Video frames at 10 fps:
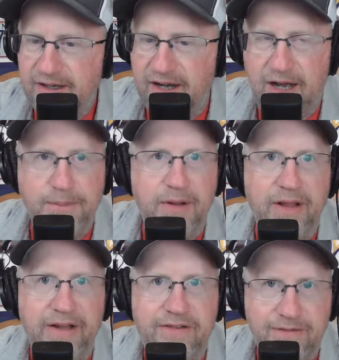But
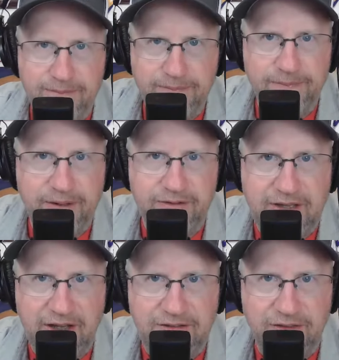let's
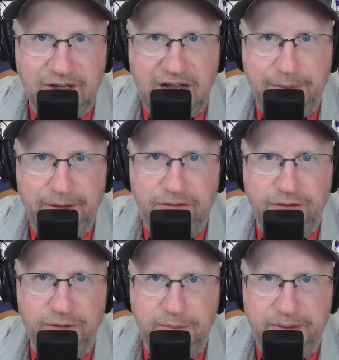get to the comments
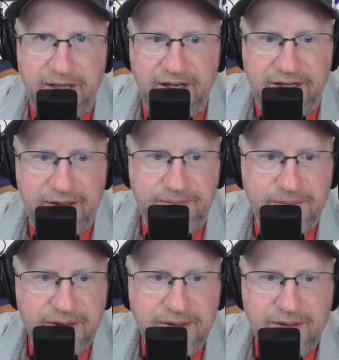from the beginning.
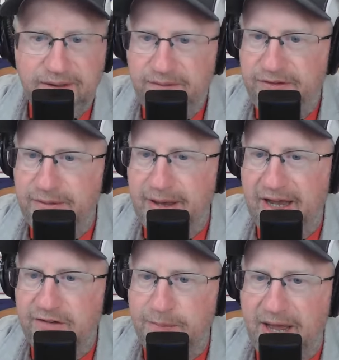
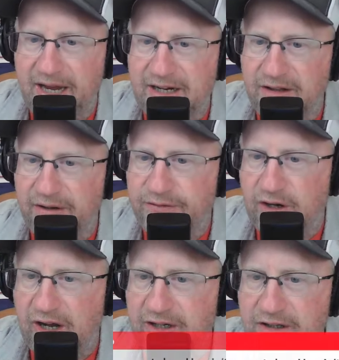DMac SMak, I love
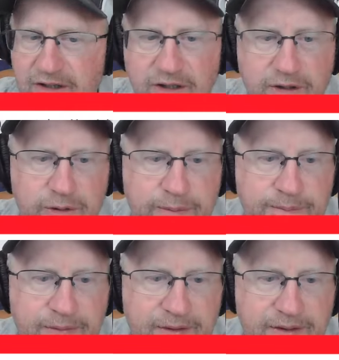talking to you.
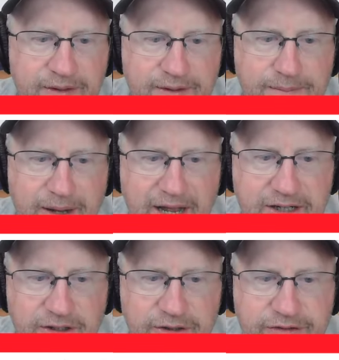
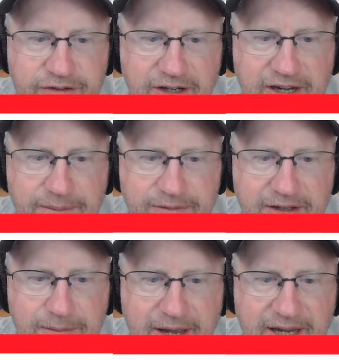Michael, GM,
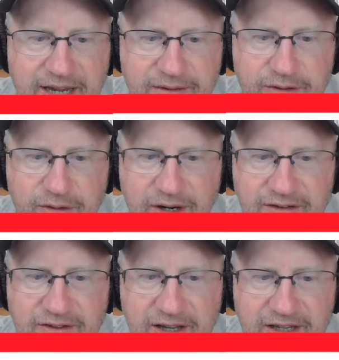DMac, have a
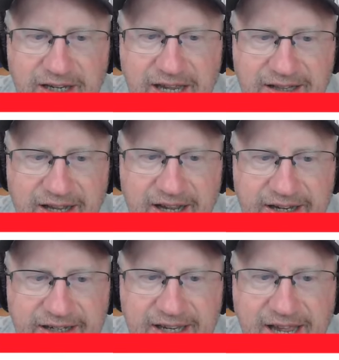great day. He ain't
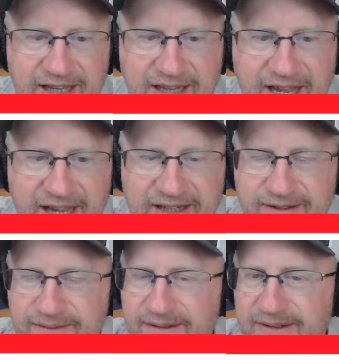
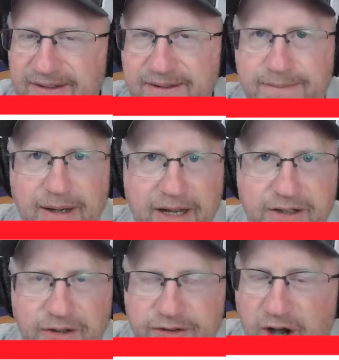lying.
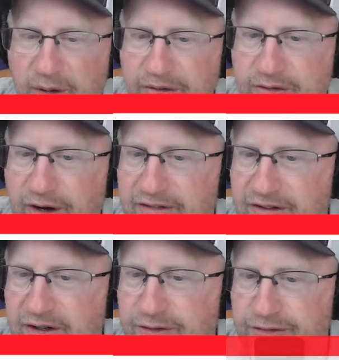Michael, it's always great
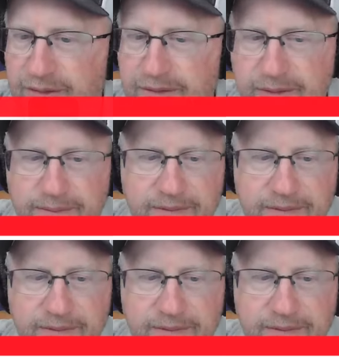to hear from you.